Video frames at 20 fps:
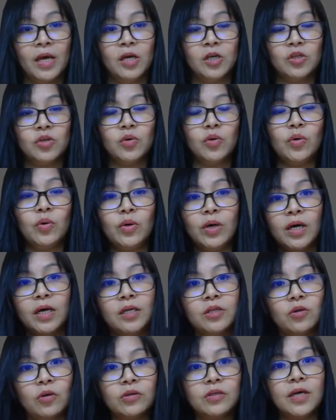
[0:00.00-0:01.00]
So
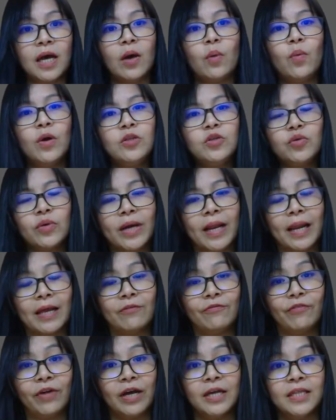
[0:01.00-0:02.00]
doctor, I want to
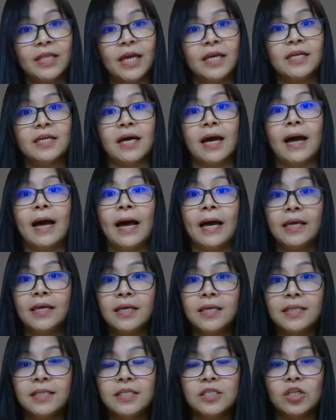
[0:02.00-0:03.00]
clarify that the
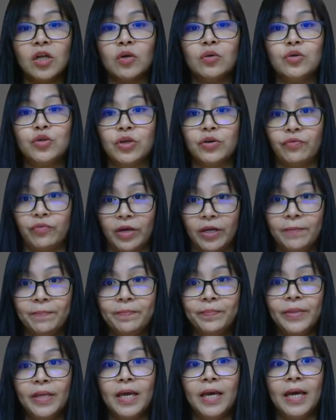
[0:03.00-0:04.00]
higher dissolution rate,
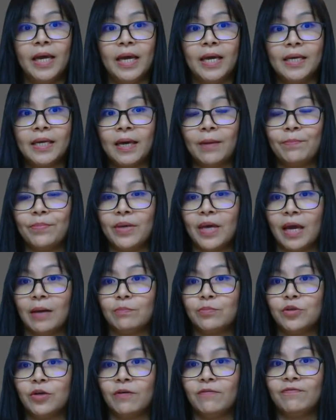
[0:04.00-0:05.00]
it can be
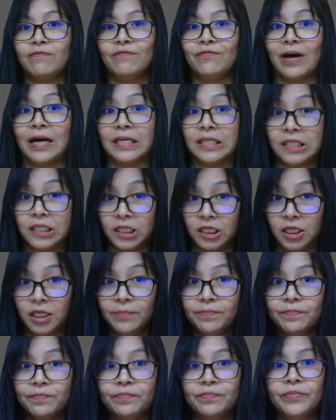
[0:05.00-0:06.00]
absorbed
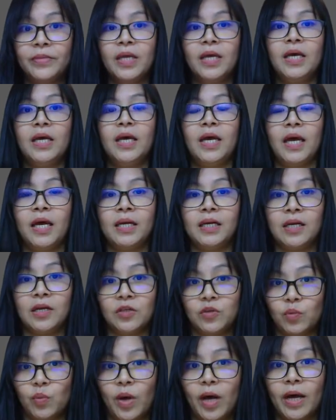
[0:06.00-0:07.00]
faster, and
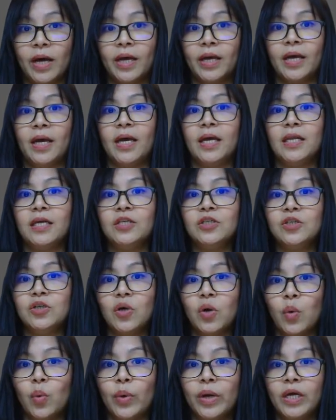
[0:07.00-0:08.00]
that's why it is
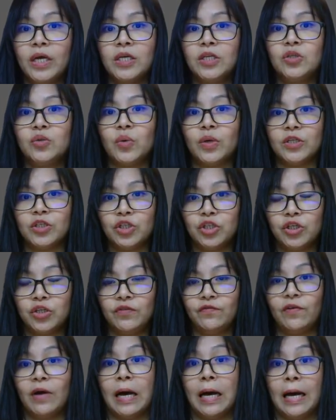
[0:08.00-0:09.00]
going to
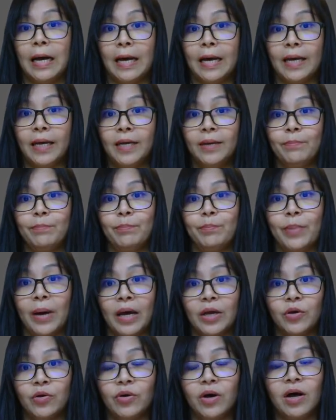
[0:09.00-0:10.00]
achieve high
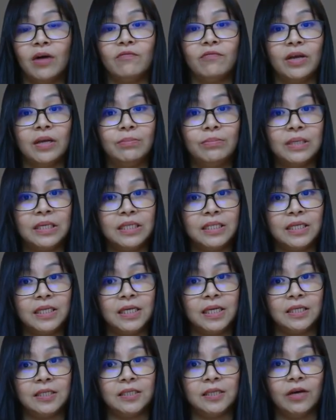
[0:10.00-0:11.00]

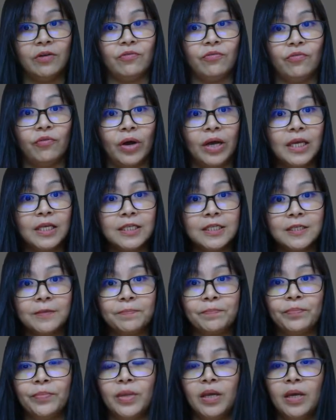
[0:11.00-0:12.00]
bioavailability. Is that right?
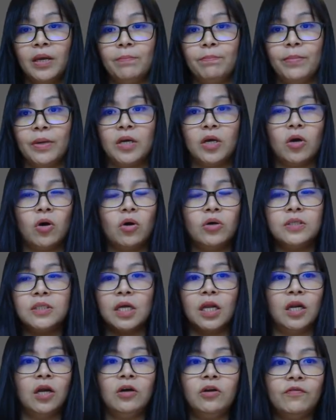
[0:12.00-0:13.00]
Because
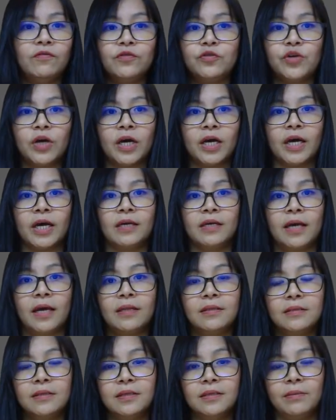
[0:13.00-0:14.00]
a lot of drug can
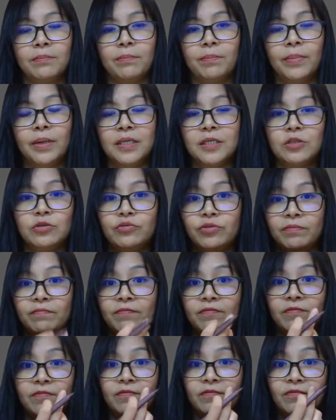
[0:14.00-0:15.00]
enter the
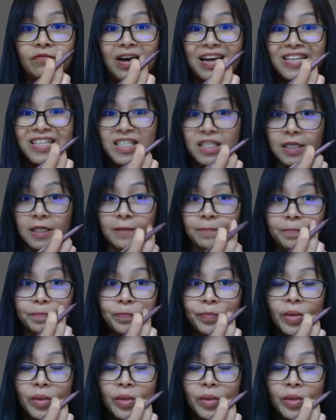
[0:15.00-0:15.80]
bloodstream faster.